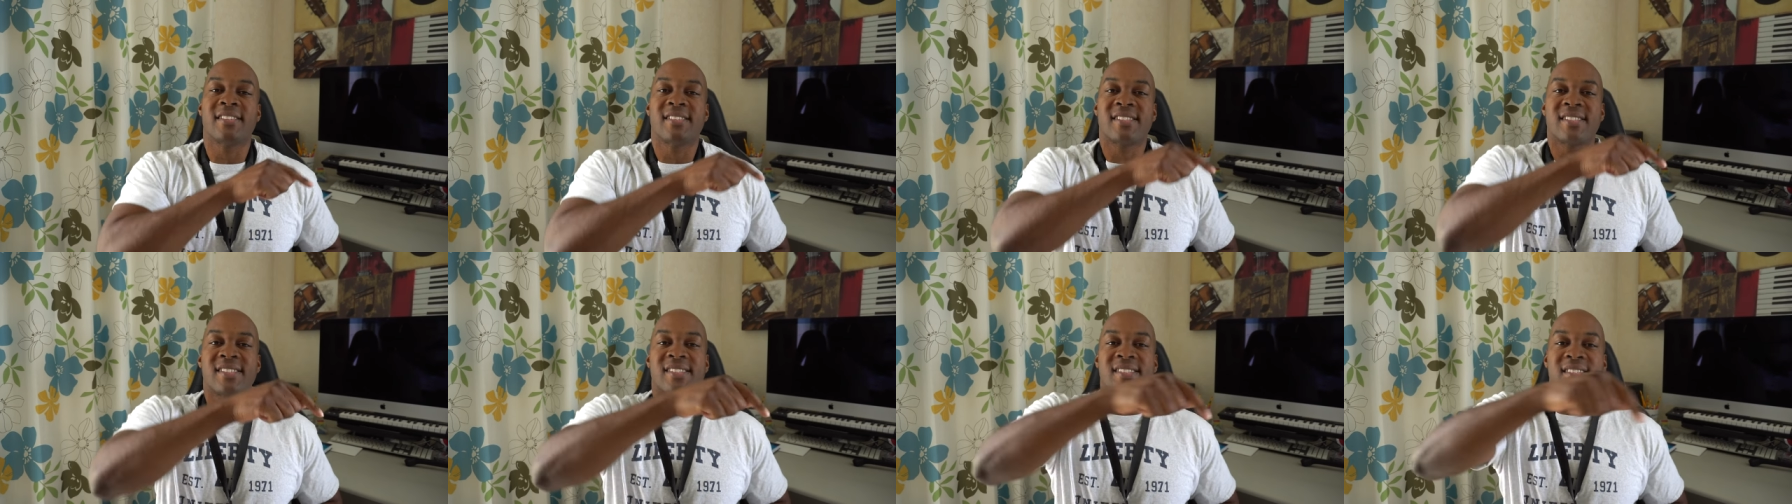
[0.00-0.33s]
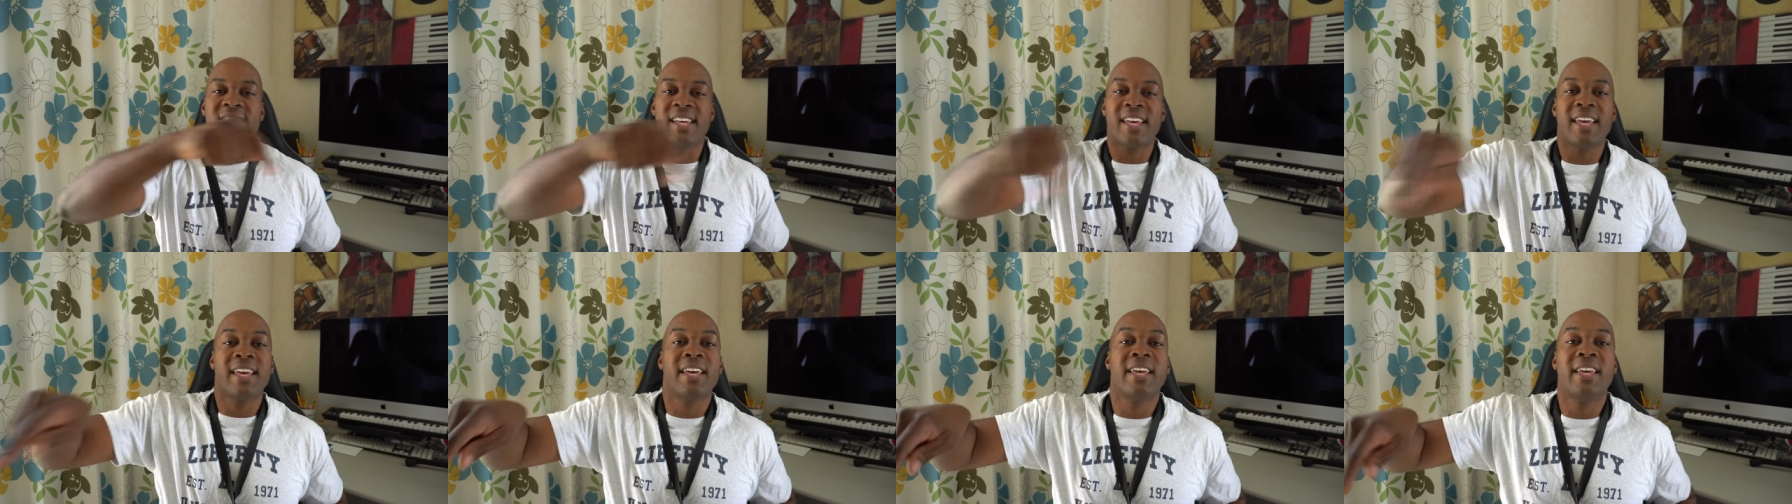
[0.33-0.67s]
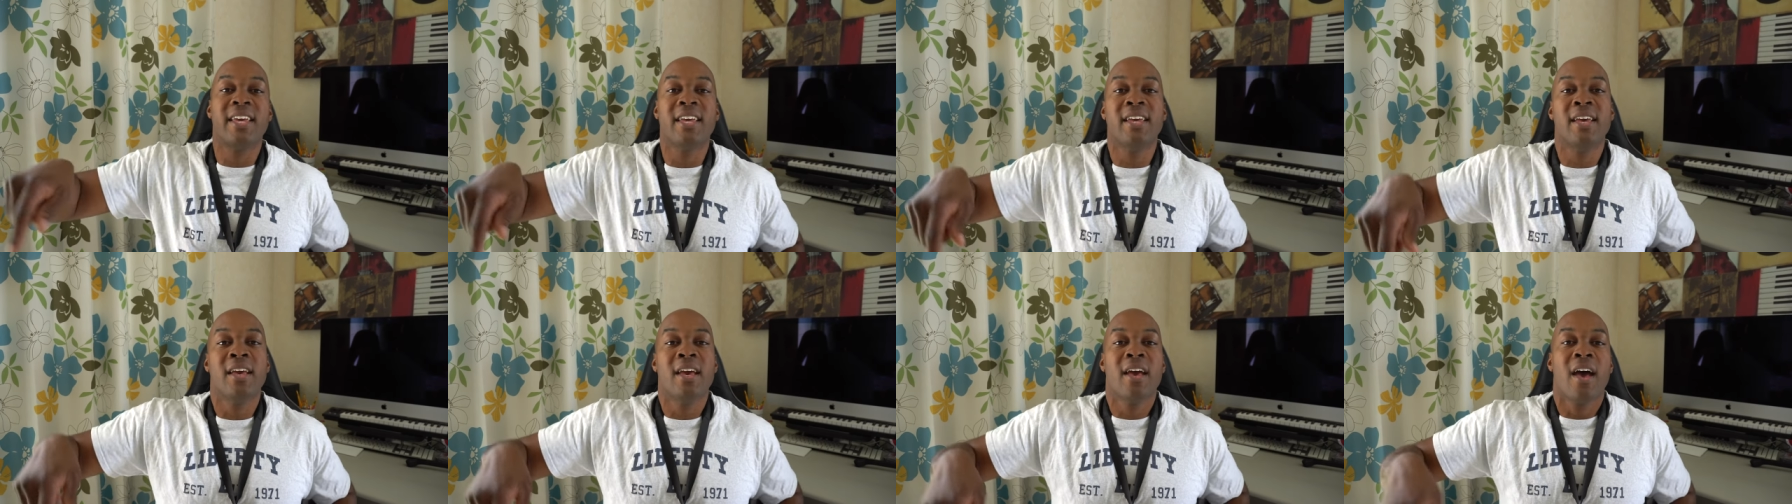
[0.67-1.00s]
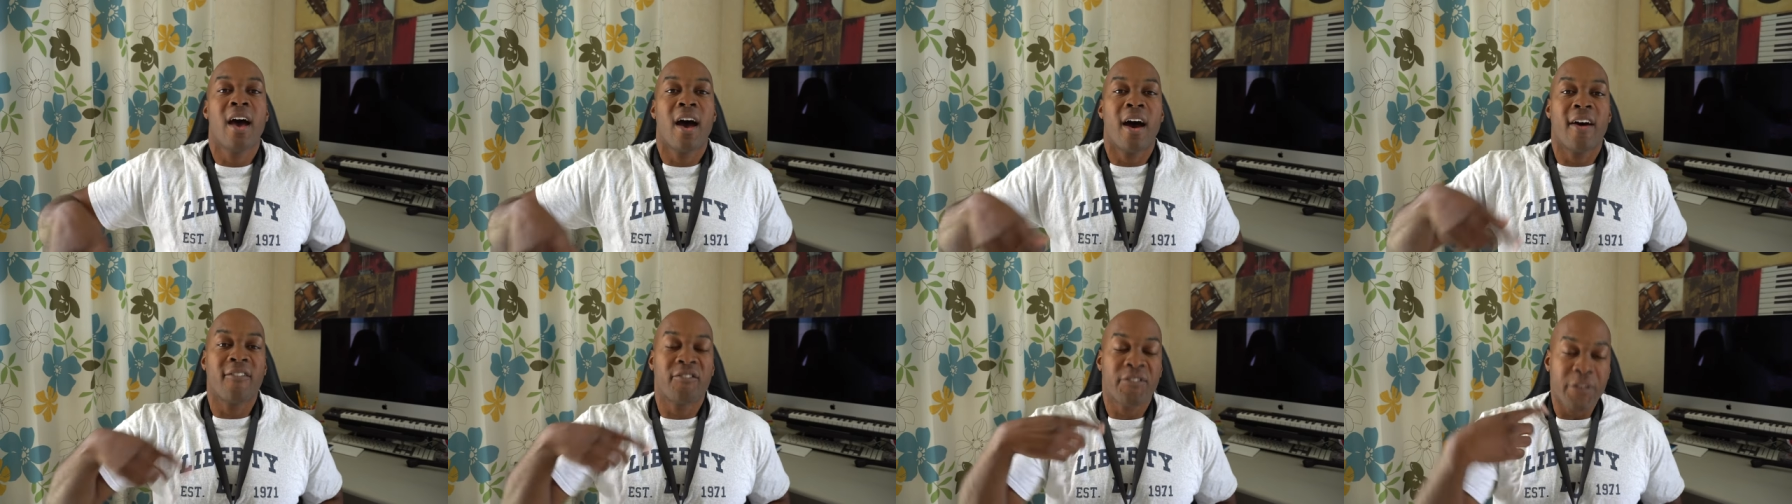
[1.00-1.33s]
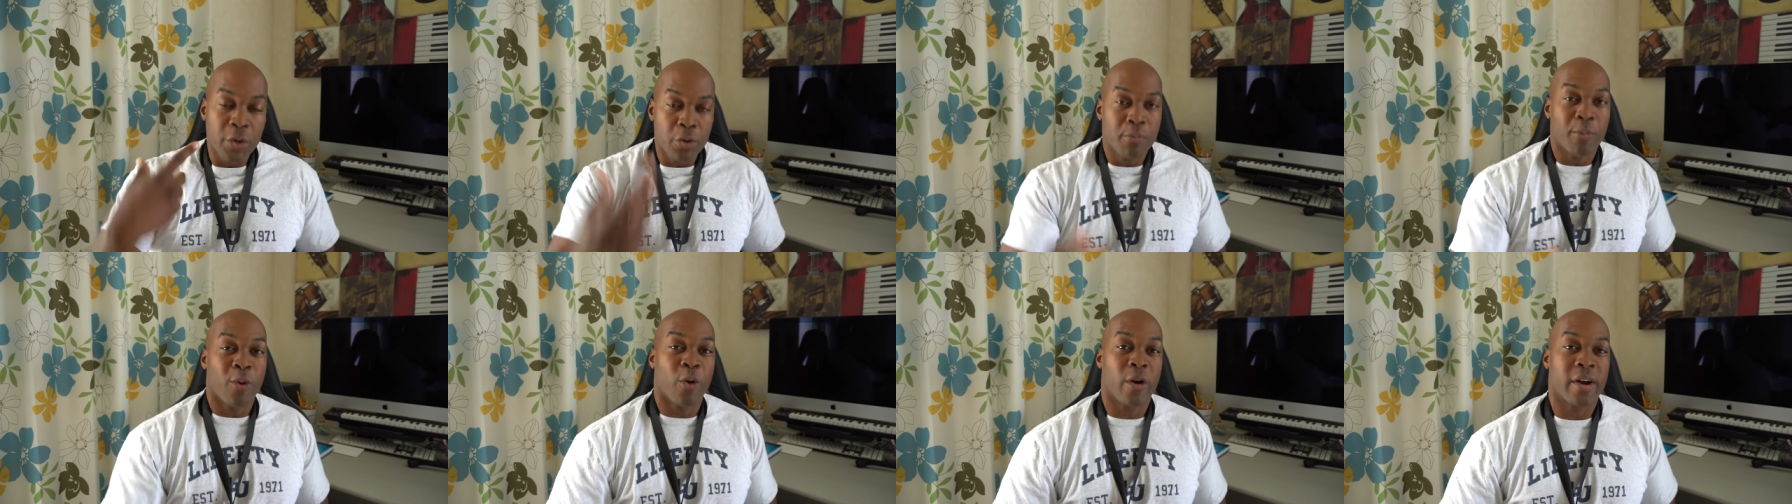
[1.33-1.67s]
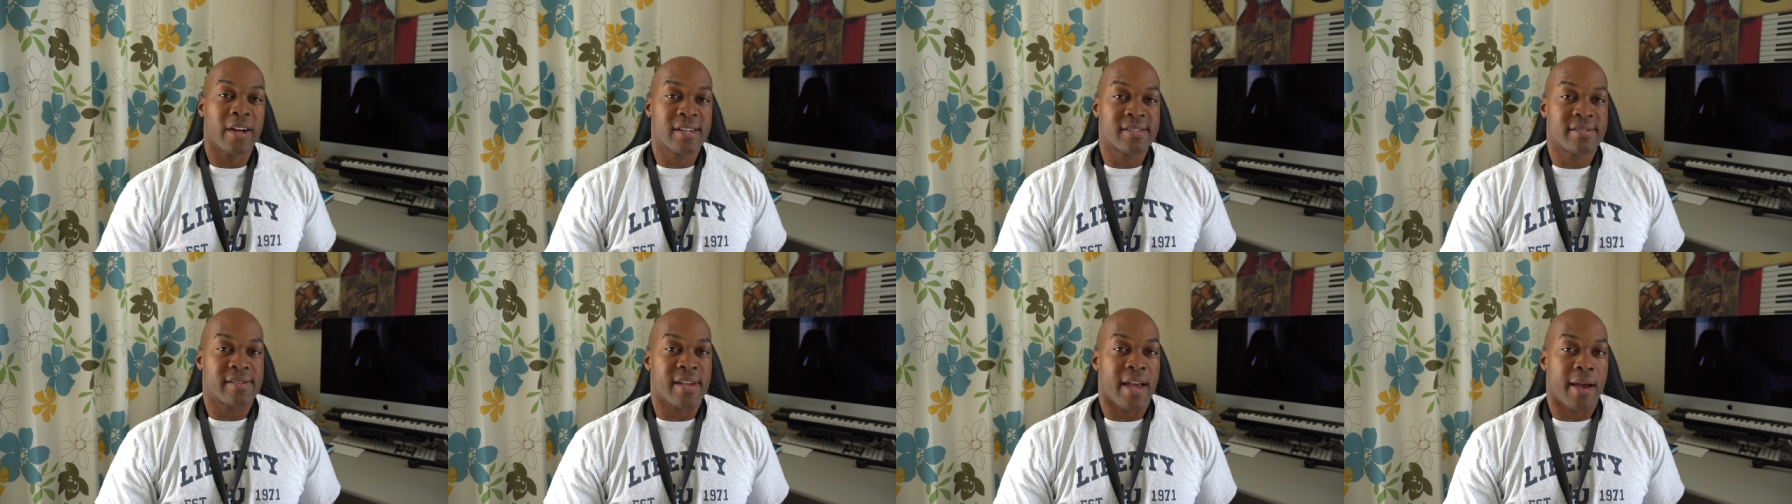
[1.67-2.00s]
see a few more
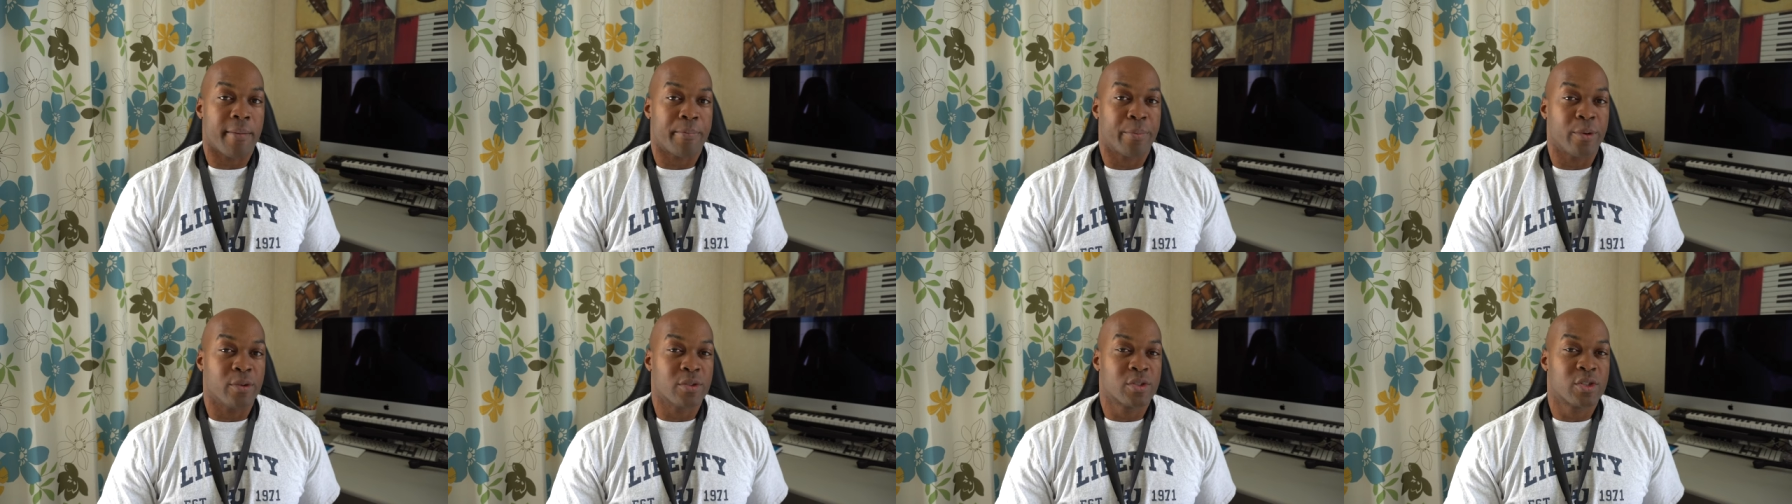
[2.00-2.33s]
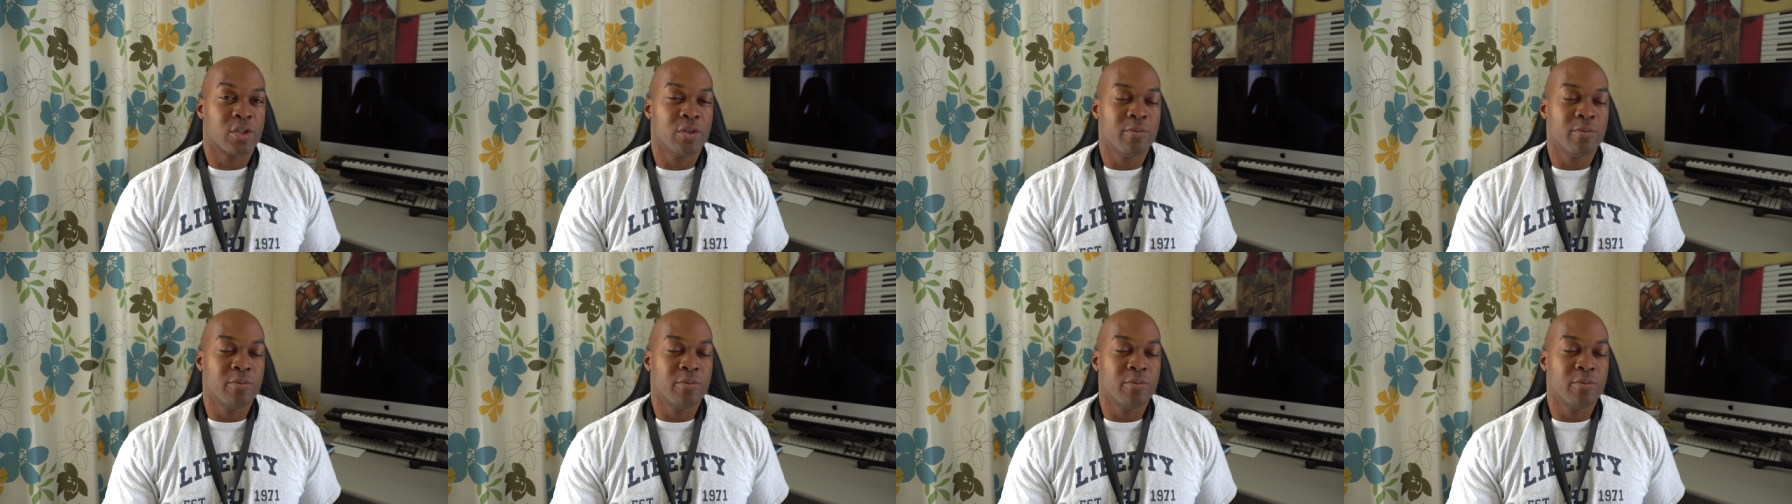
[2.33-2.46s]
examples.